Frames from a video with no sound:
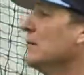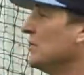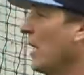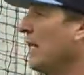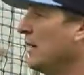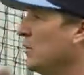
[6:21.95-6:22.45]

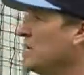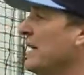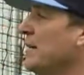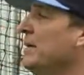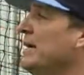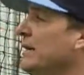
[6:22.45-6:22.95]
Johnny, what does
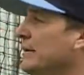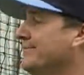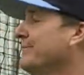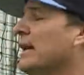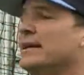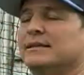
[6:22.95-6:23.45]
that mean?
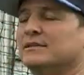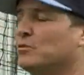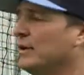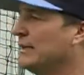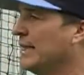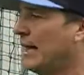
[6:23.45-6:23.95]
I didn't
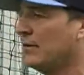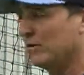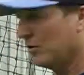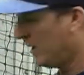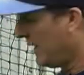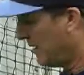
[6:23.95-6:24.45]
swing down.
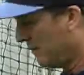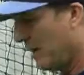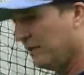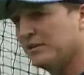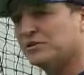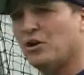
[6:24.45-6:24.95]
Okay, come
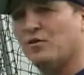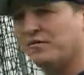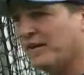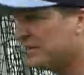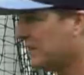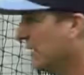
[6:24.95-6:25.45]
on, let's go,
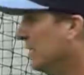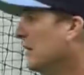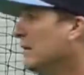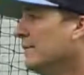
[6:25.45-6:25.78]
fix it.